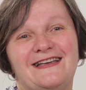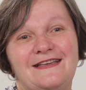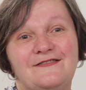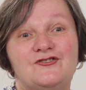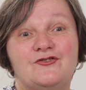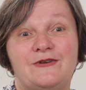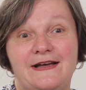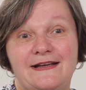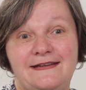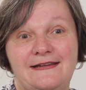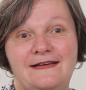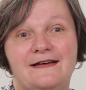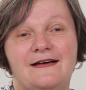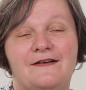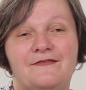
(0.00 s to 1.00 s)
that gives you an
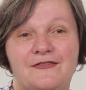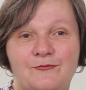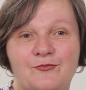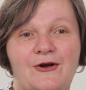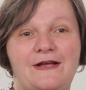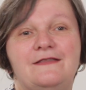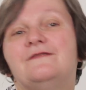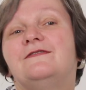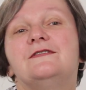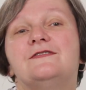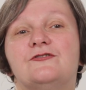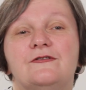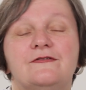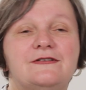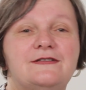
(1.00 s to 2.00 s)
idea of the breadth of the
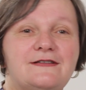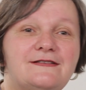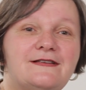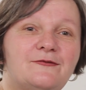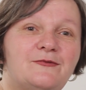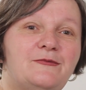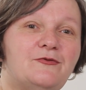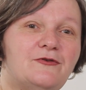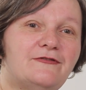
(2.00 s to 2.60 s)
services that we